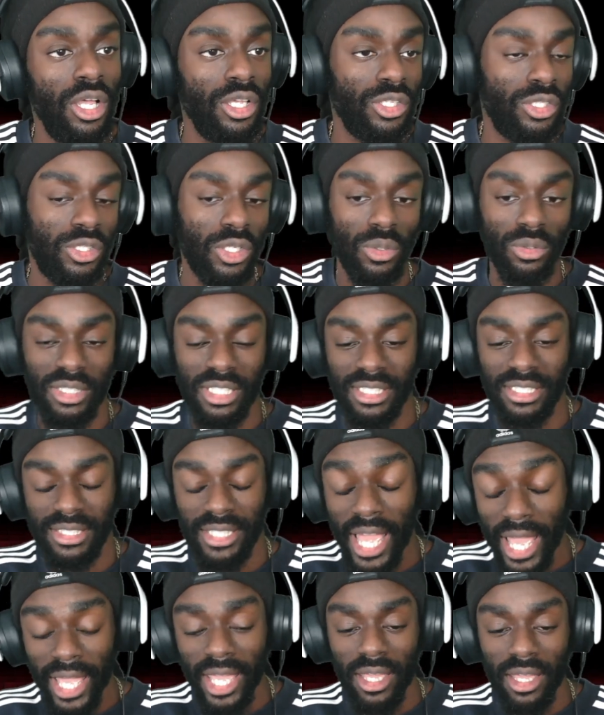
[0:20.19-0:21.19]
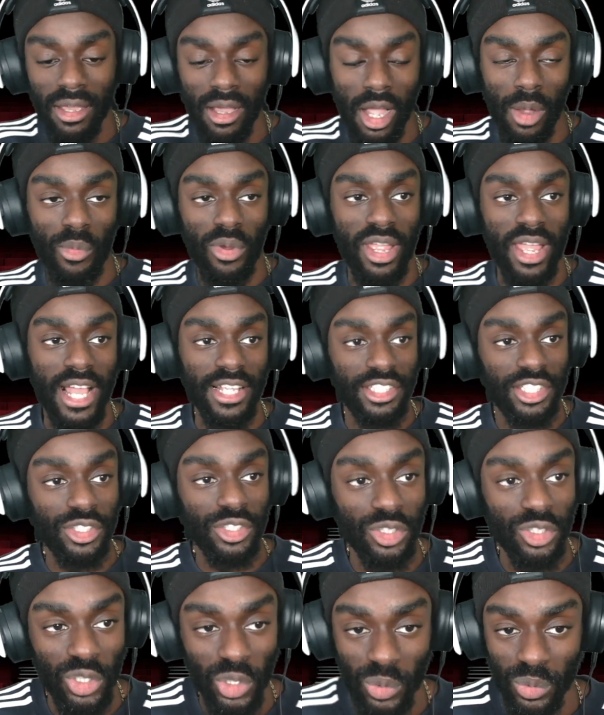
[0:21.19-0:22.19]
So today I'm
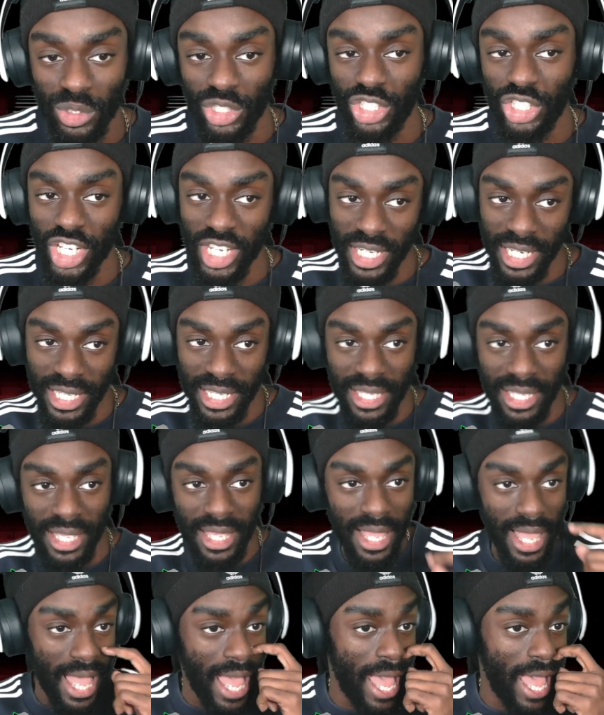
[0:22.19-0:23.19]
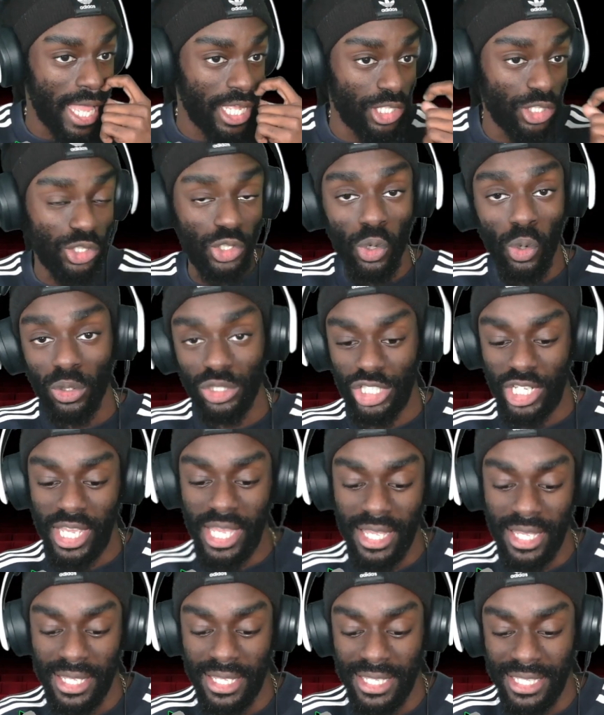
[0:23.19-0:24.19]
reacting to Ginny and
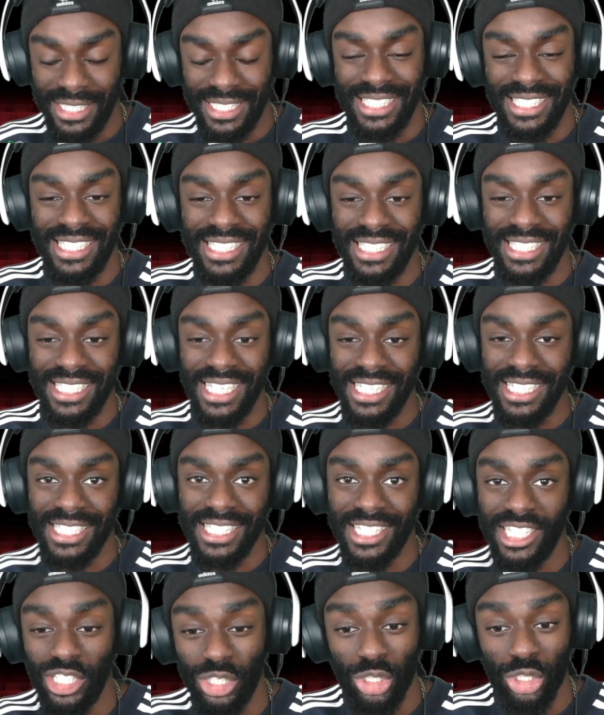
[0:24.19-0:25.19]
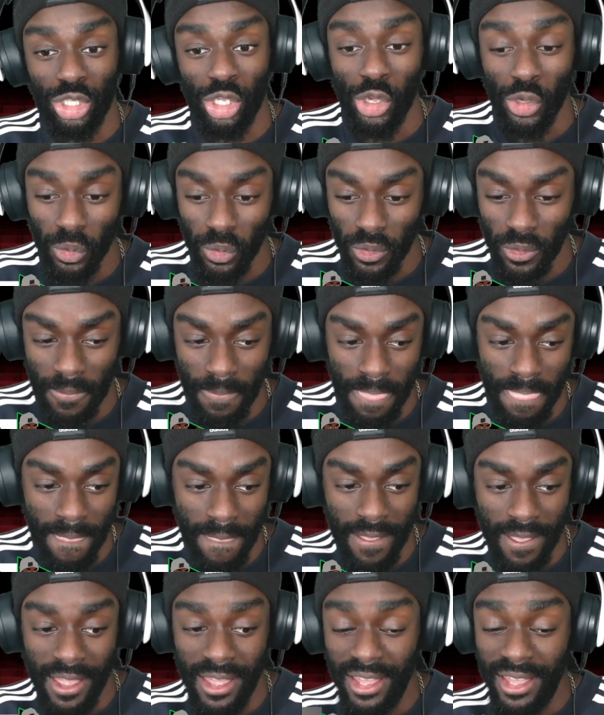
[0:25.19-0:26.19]
Georgia season two.
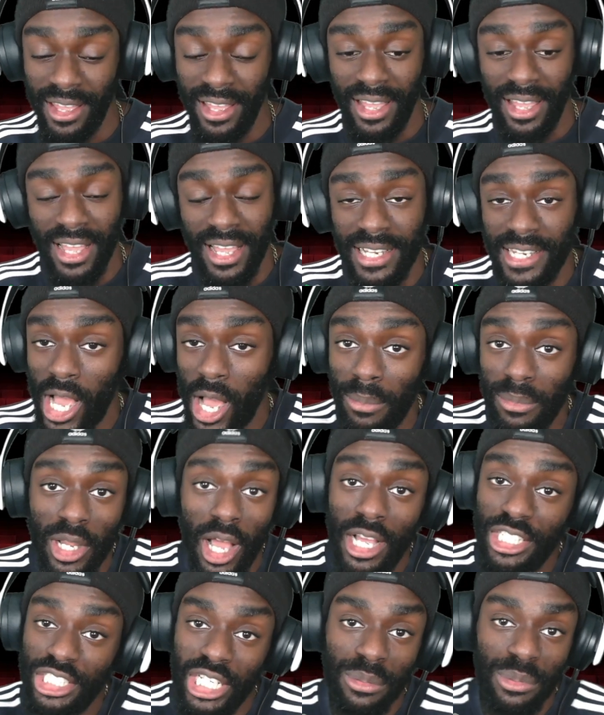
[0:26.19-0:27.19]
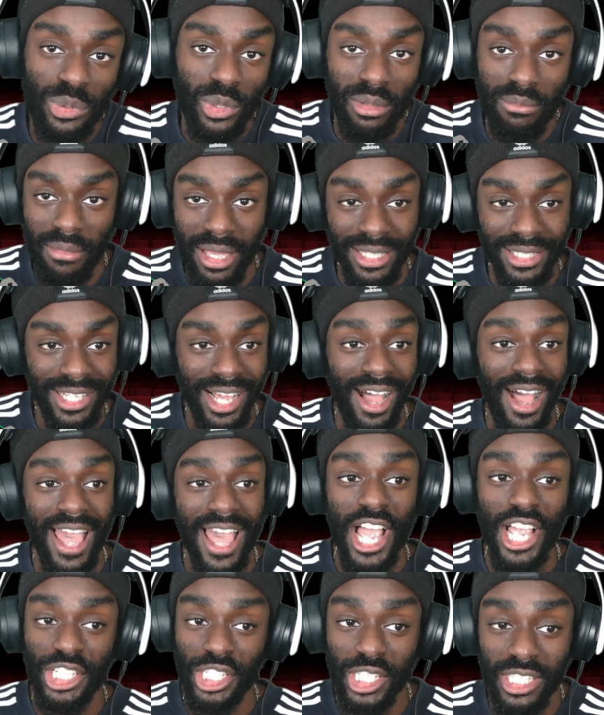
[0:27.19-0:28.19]
Now I'm not ashamed to admit that I
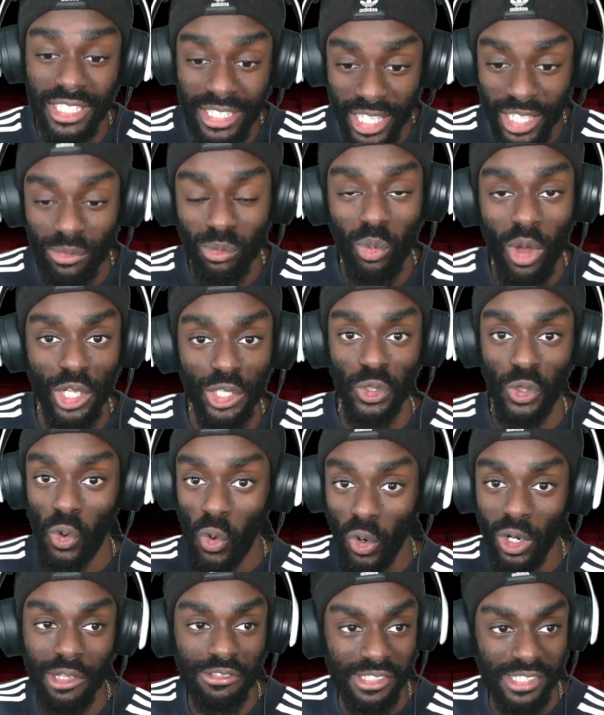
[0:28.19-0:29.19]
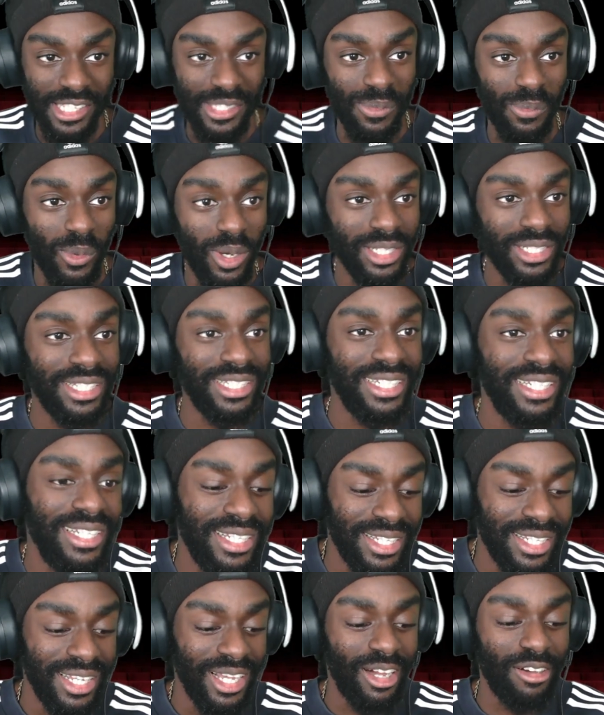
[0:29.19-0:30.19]
actually did watch all of season one
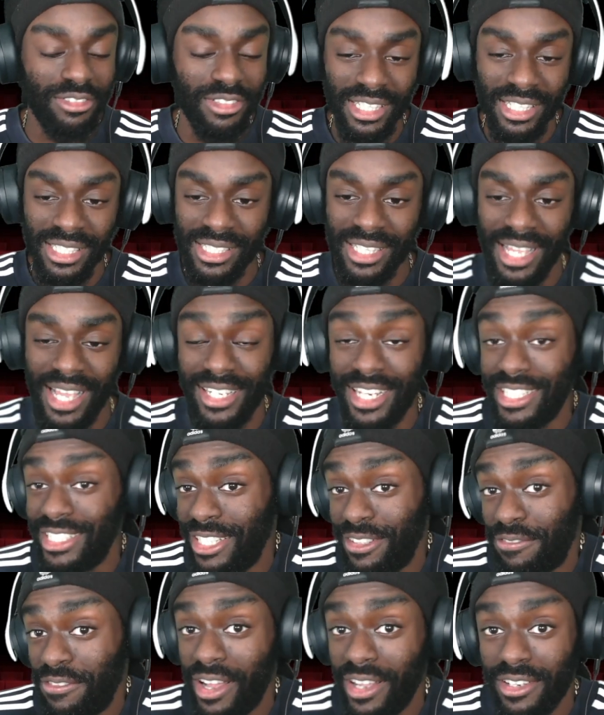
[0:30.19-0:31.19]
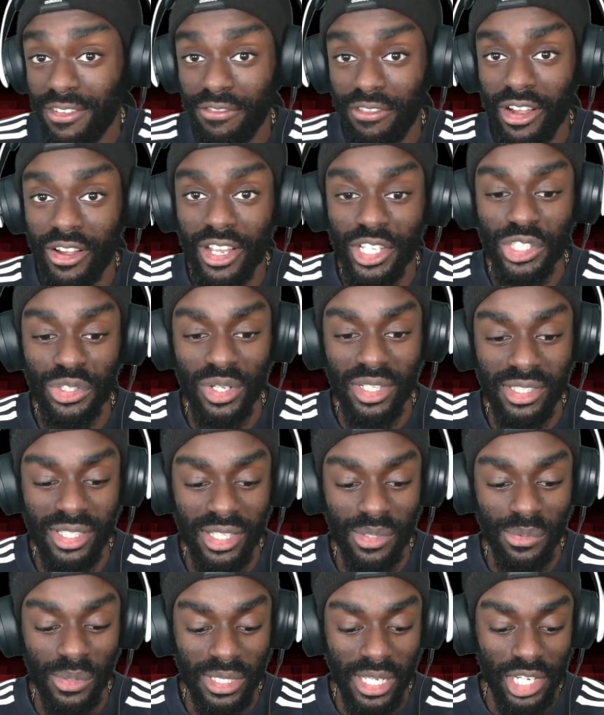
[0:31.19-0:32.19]
of this, and I did find it very
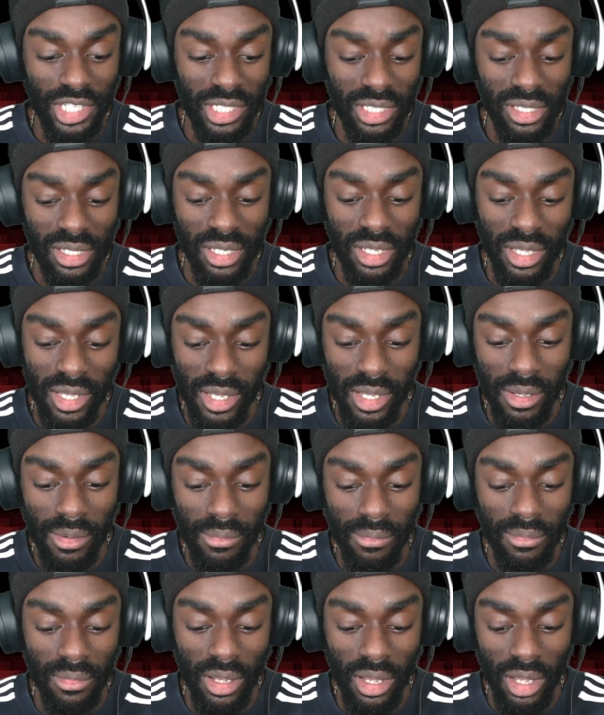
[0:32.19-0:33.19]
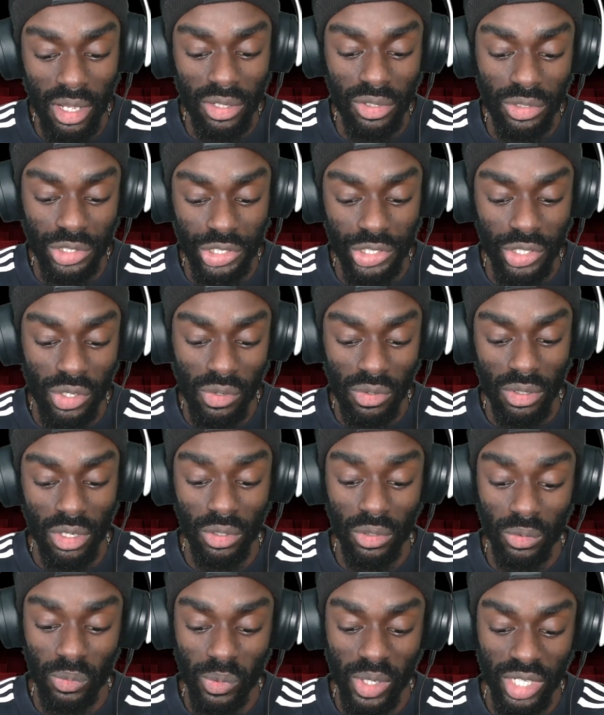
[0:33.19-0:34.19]
interesting. It was actually um, a good show,
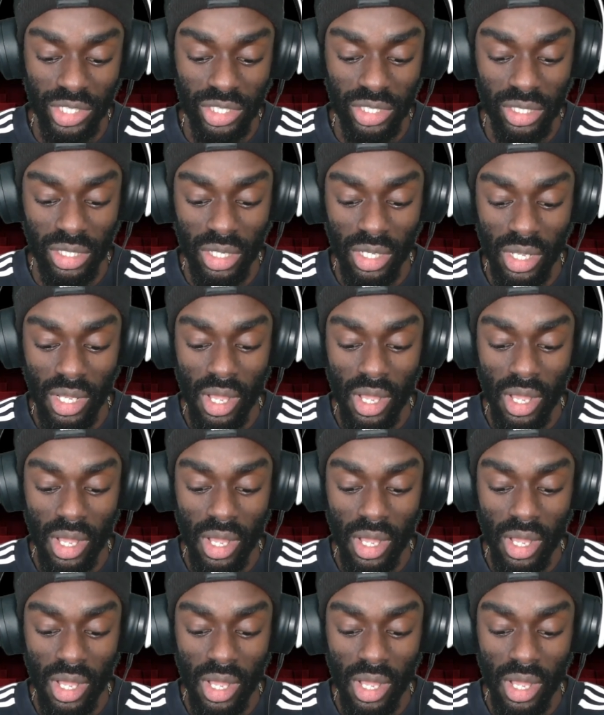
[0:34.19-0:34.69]
a good watch.